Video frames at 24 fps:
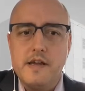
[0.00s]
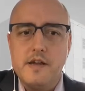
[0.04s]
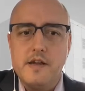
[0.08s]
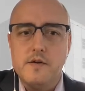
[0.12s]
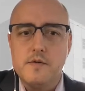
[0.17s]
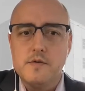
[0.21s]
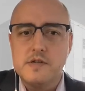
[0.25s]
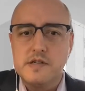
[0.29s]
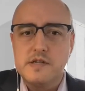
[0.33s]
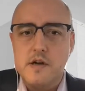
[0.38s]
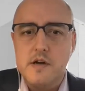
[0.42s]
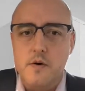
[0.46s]
you.
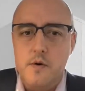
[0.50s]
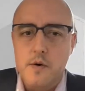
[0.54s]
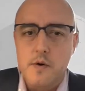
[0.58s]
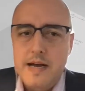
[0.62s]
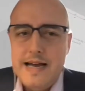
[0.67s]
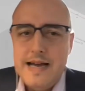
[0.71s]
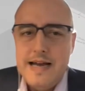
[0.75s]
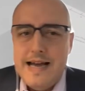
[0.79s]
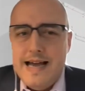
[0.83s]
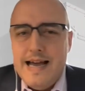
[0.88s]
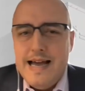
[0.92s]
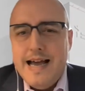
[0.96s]
So
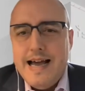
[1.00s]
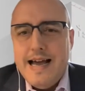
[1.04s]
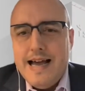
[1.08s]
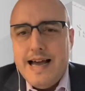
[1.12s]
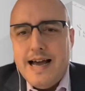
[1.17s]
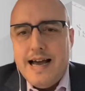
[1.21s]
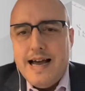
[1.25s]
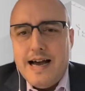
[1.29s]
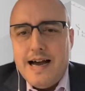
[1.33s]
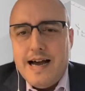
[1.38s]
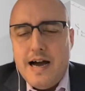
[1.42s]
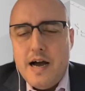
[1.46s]

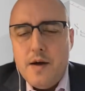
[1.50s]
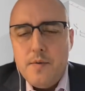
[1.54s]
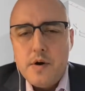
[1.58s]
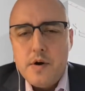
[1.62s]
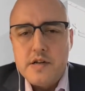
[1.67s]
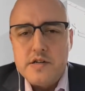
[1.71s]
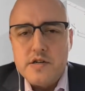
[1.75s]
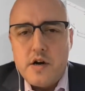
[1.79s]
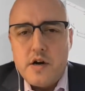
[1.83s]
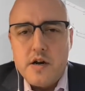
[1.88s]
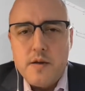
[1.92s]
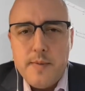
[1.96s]
I want to
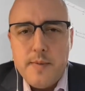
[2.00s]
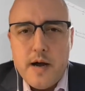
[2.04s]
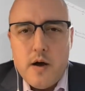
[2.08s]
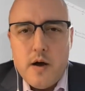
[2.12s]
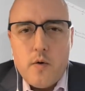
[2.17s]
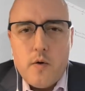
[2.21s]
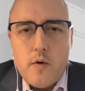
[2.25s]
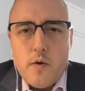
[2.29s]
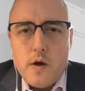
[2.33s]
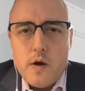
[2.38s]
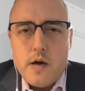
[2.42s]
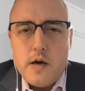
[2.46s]
talk
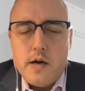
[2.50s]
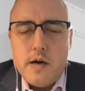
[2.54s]
about